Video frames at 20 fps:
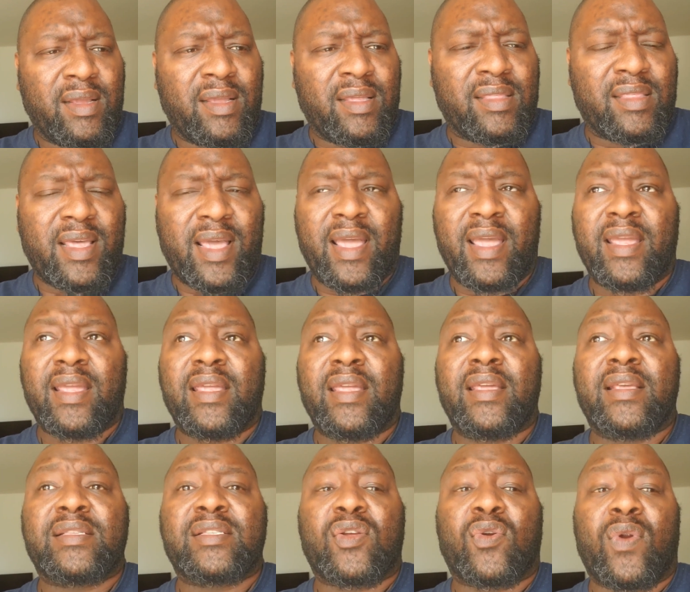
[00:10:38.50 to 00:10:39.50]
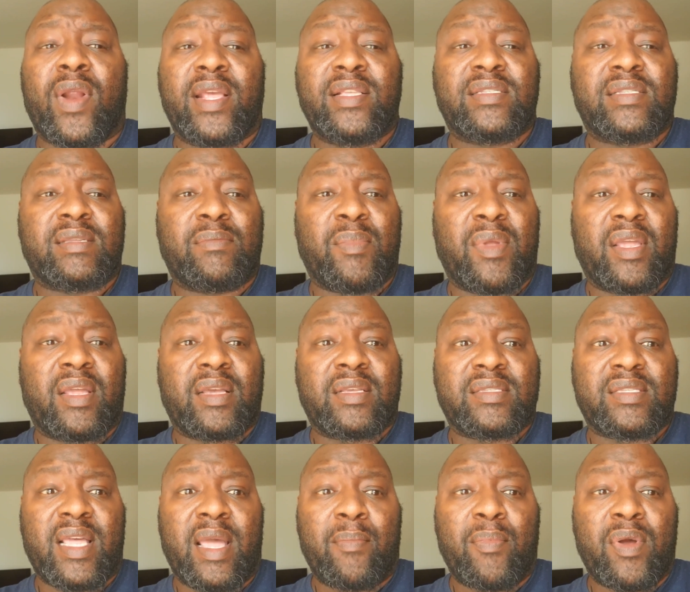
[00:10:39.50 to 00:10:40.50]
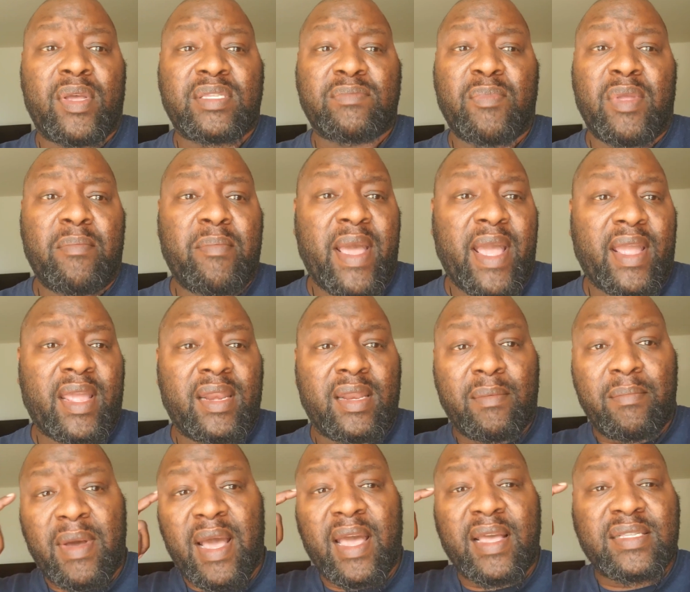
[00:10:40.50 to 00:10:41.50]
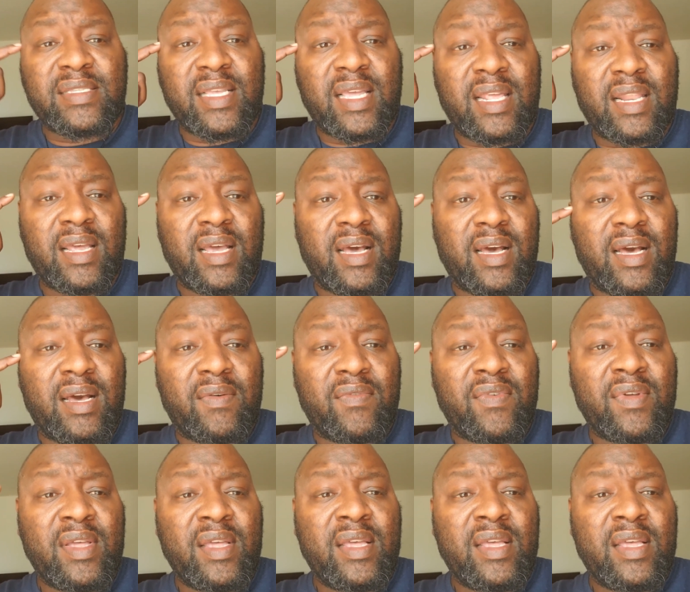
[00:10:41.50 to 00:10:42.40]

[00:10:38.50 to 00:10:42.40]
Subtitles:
That is crazy to me, because that puts me back in the mindset of